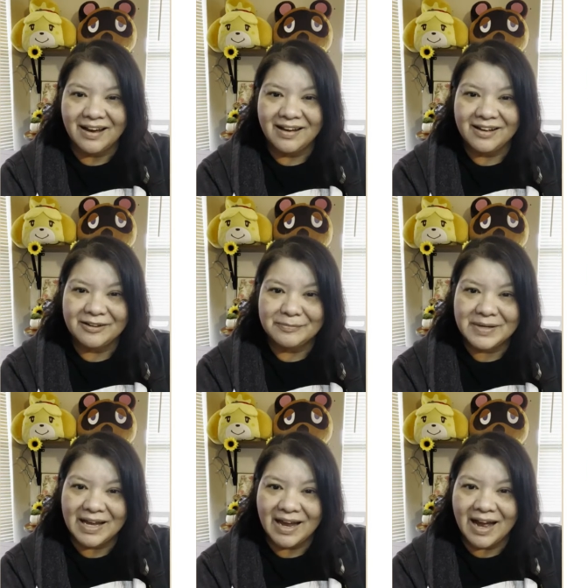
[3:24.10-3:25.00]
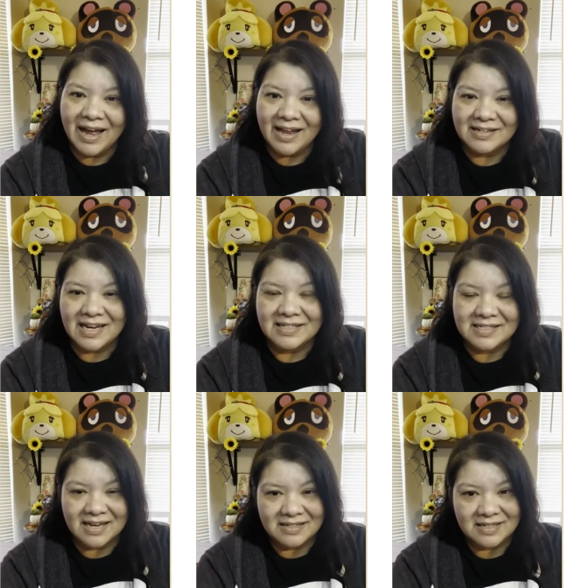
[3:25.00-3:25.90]
um, and I
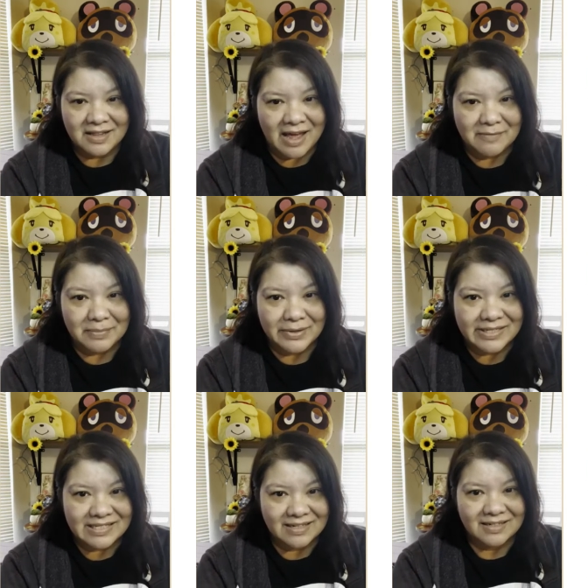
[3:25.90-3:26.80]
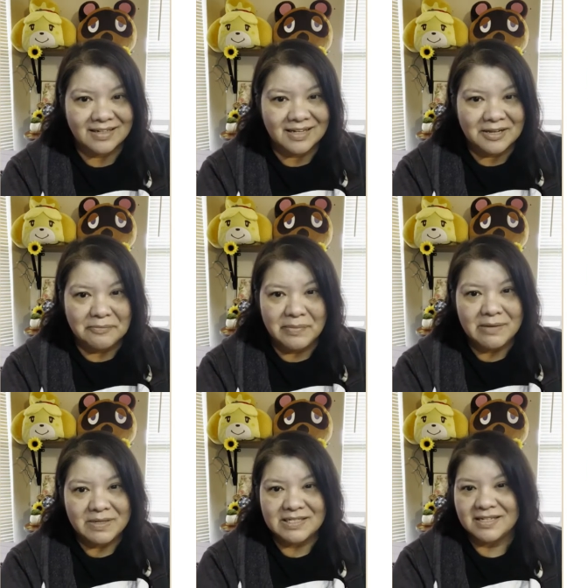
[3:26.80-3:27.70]
send that person
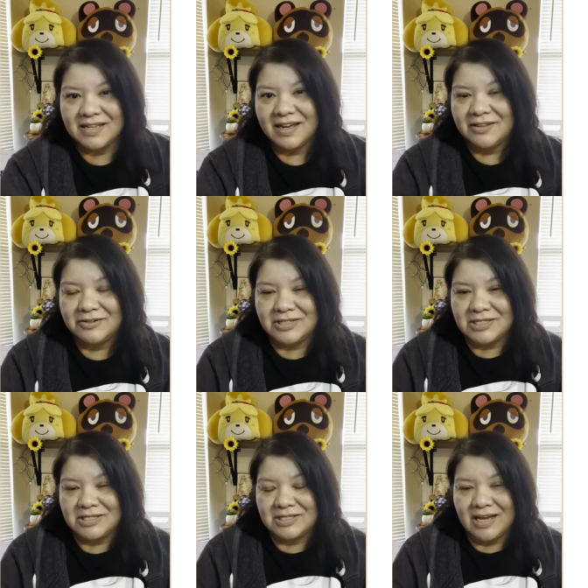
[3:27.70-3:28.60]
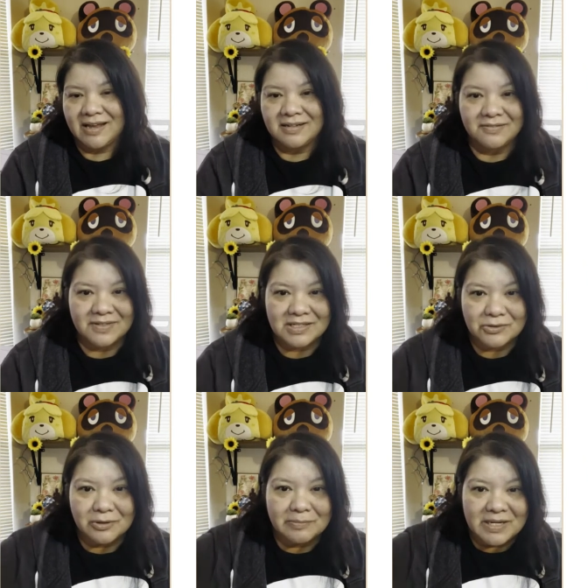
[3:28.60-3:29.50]
maybe to the other end of the
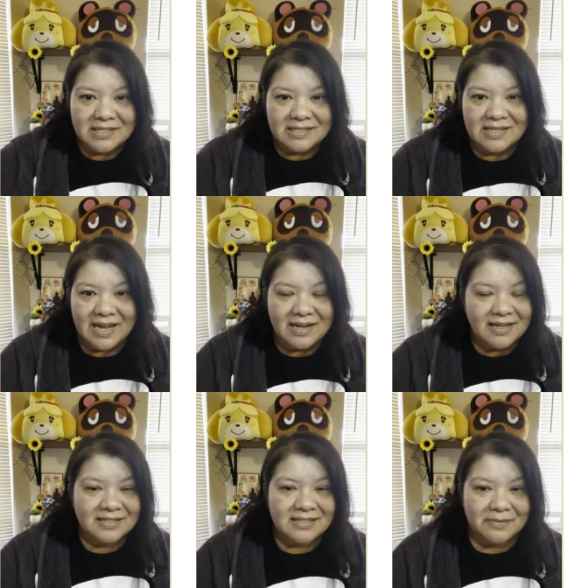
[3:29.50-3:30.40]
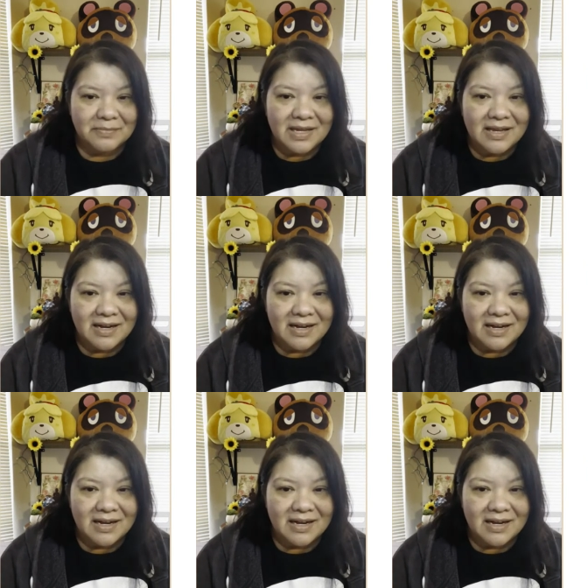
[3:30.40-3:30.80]
store because they need something.